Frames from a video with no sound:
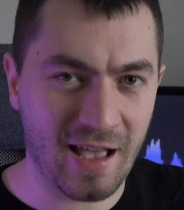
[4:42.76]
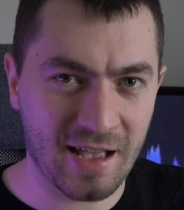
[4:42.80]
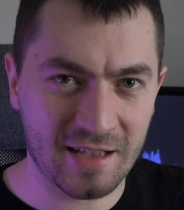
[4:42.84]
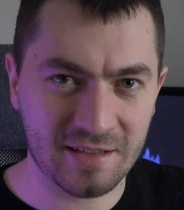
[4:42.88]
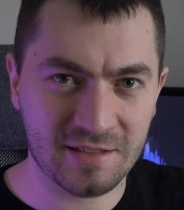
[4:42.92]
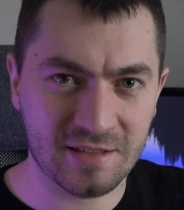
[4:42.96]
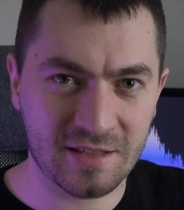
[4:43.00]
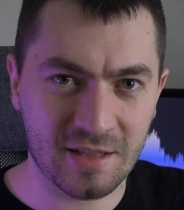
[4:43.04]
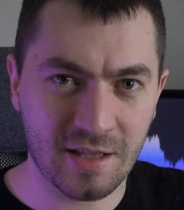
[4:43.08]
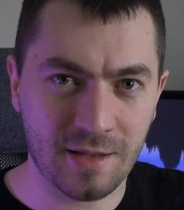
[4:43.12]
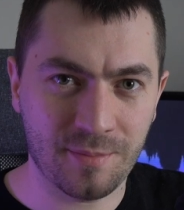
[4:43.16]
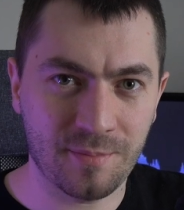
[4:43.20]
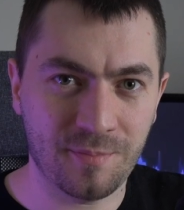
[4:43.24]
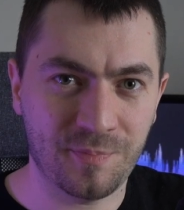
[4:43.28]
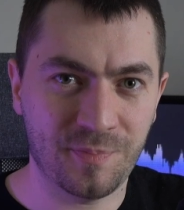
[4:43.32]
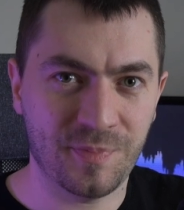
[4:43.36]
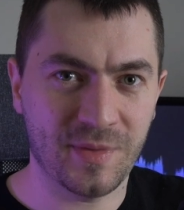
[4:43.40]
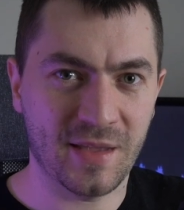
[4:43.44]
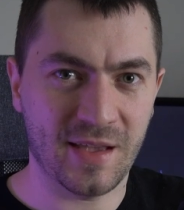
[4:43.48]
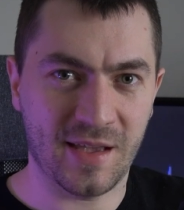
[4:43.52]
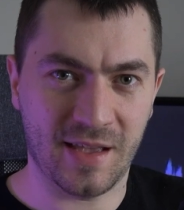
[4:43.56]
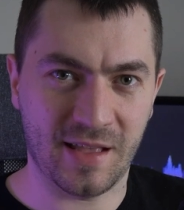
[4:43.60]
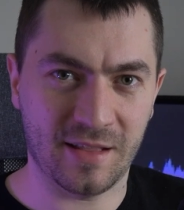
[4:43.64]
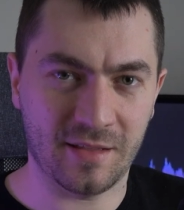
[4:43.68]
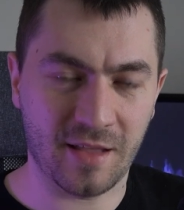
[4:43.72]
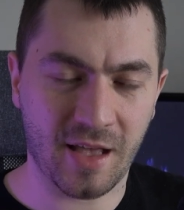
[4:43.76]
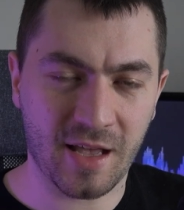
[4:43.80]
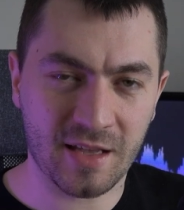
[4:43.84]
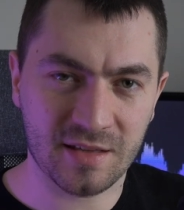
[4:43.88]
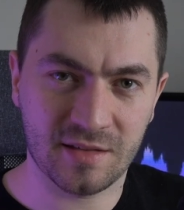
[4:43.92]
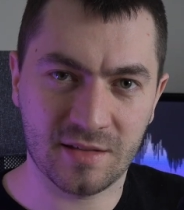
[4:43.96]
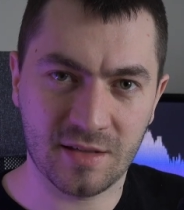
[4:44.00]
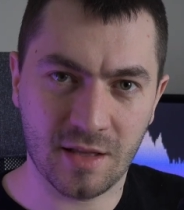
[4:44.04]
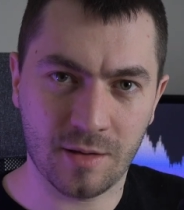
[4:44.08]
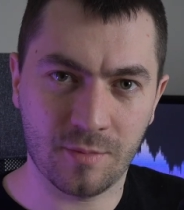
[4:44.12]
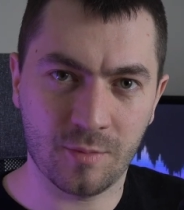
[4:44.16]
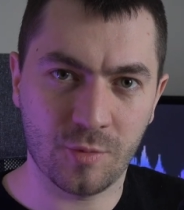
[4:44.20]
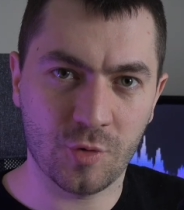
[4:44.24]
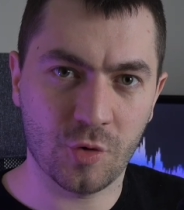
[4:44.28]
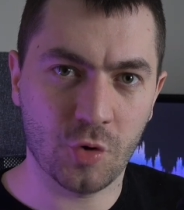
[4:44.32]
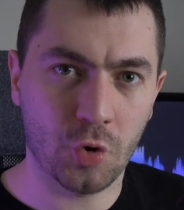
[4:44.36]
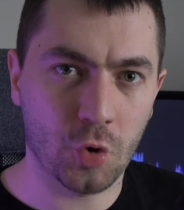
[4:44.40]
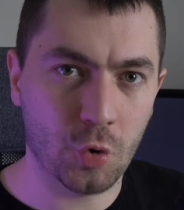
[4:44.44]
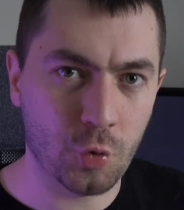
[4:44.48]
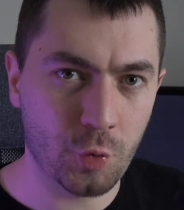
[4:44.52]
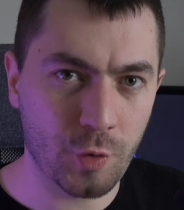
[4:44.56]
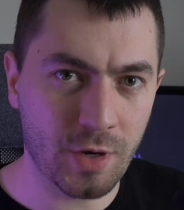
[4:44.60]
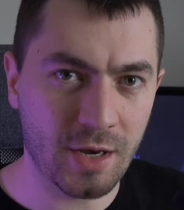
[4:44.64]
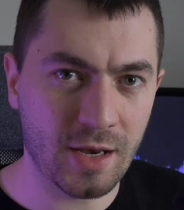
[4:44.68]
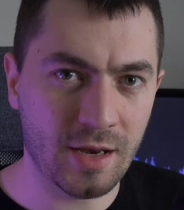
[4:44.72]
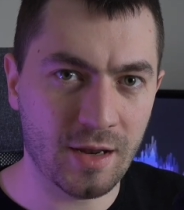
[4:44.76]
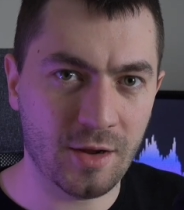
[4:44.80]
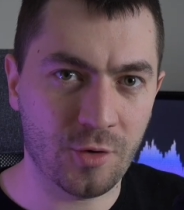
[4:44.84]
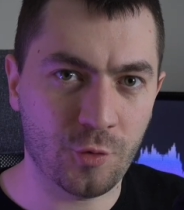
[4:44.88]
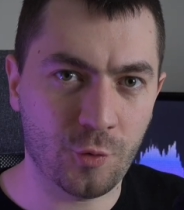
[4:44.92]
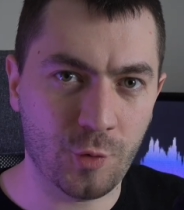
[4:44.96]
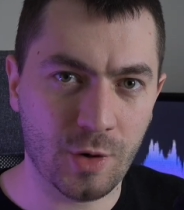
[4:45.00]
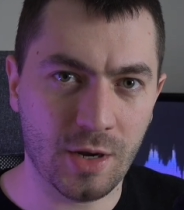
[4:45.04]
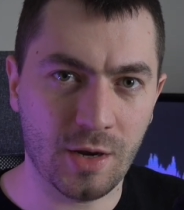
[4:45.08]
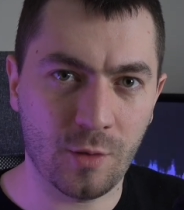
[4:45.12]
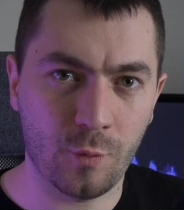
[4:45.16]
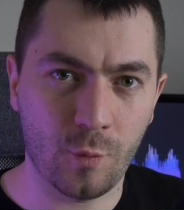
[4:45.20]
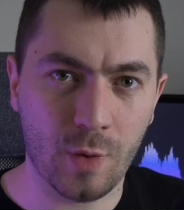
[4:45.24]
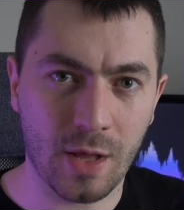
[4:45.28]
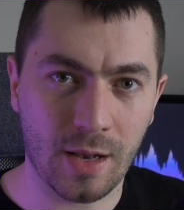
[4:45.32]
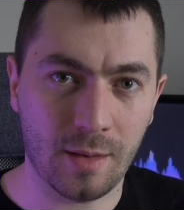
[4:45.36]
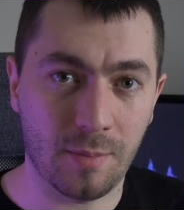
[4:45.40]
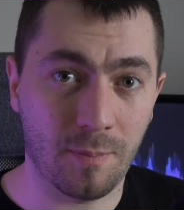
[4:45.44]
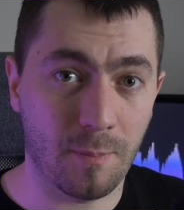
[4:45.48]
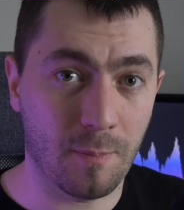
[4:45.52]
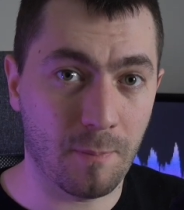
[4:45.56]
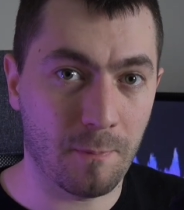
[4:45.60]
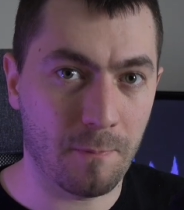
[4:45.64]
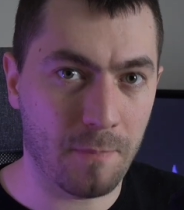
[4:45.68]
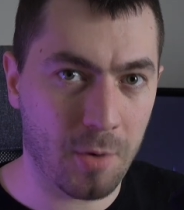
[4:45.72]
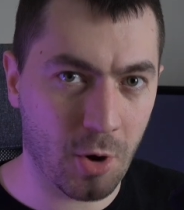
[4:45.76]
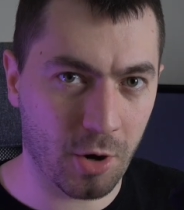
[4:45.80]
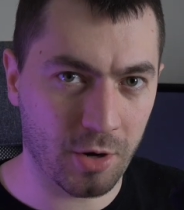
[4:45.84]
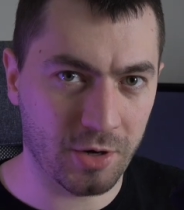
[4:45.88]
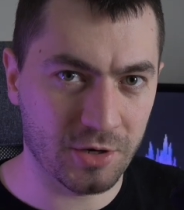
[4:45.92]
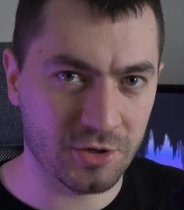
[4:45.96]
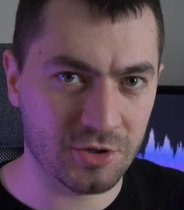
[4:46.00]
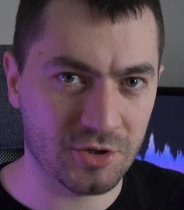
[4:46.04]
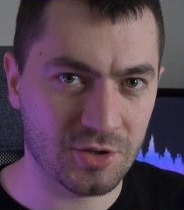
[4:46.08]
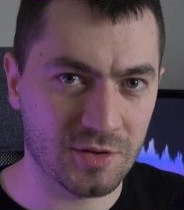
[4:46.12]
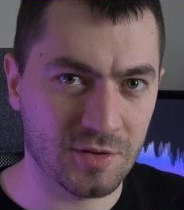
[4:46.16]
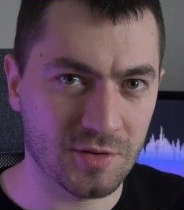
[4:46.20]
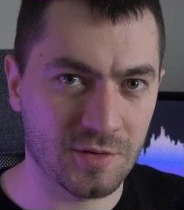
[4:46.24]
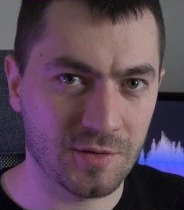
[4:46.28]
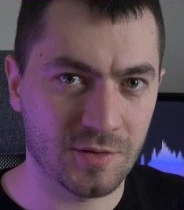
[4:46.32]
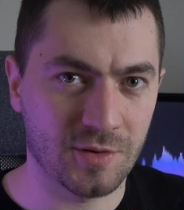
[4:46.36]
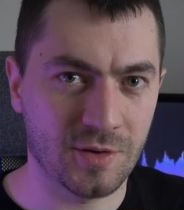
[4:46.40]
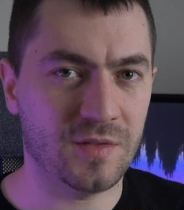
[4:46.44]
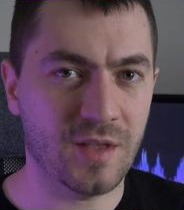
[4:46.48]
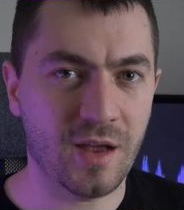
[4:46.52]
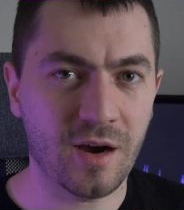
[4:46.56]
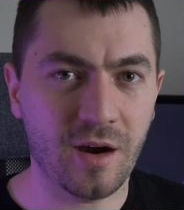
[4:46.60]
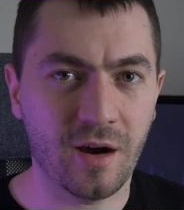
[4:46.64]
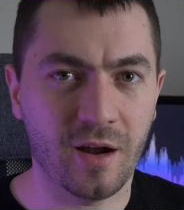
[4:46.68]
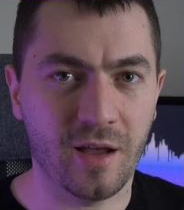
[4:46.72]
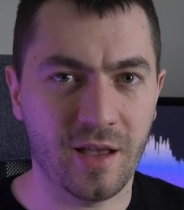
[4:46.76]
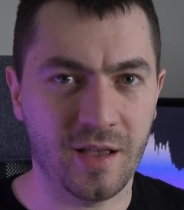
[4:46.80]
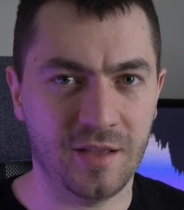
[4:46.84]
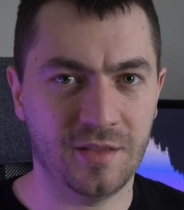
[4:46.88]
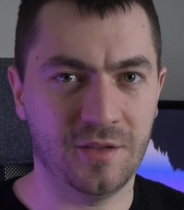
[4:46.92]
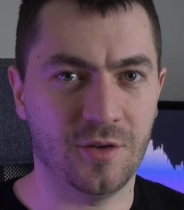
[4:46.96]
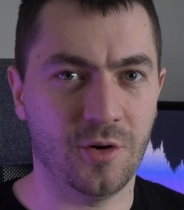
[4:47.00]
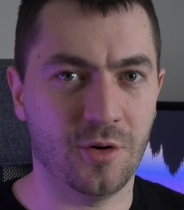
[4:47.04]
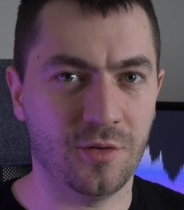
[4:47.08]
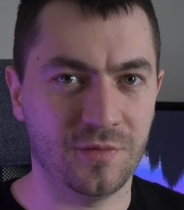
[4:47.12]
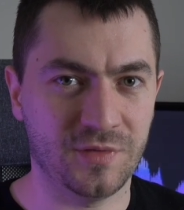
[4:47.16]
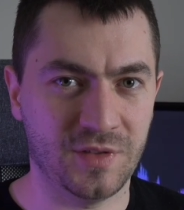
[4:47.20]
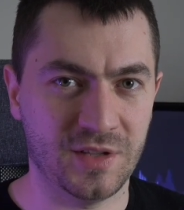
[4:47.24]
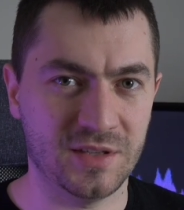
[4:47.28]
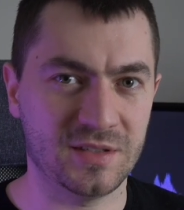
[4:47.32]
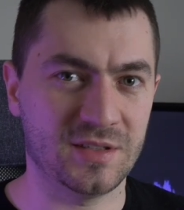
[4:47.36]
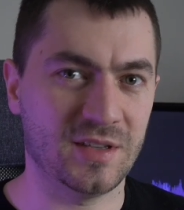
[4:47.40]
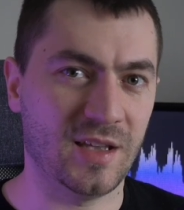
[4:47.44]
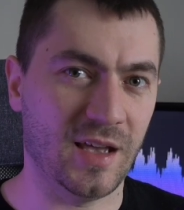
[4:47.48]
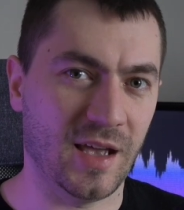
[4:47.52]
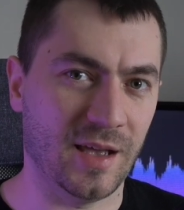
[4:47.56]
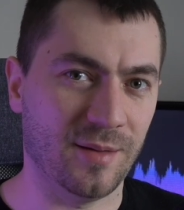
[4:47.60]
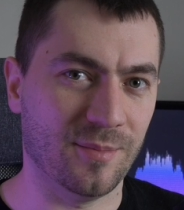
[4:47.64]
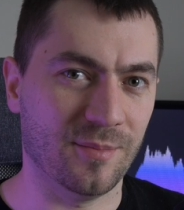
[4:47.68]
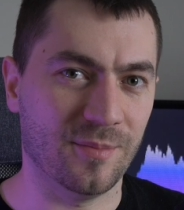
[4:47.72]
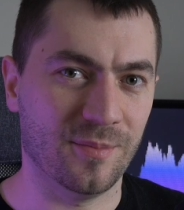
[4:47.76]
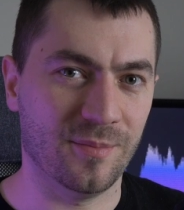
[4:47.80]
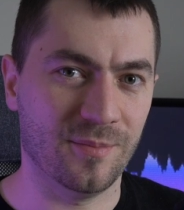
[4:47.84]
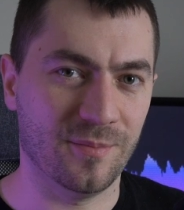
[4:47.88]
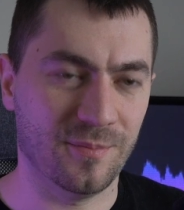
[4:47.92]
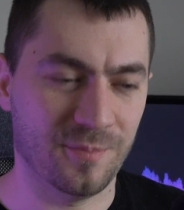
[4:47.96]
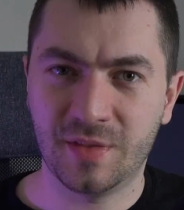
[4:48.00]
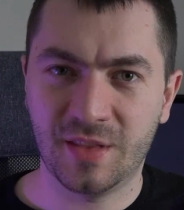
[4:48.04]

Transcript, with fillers: has them and has them really, really well polished. They're ahead of this game.